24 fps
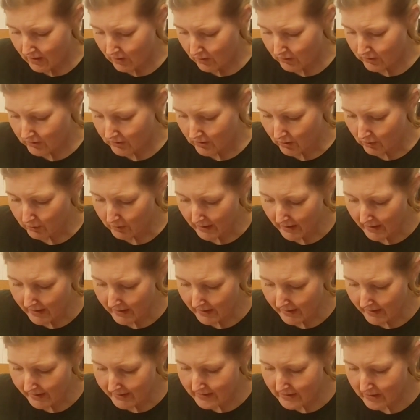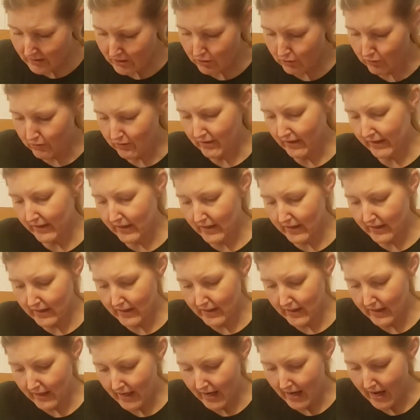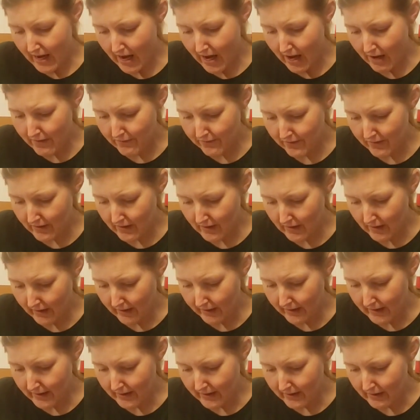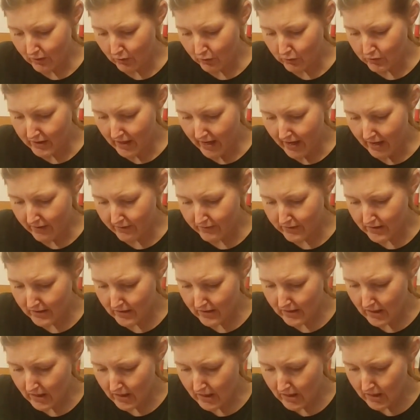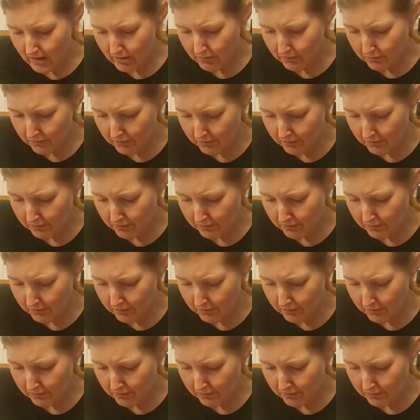So what I like to do is I cut it in half, and then I cut those halves in half.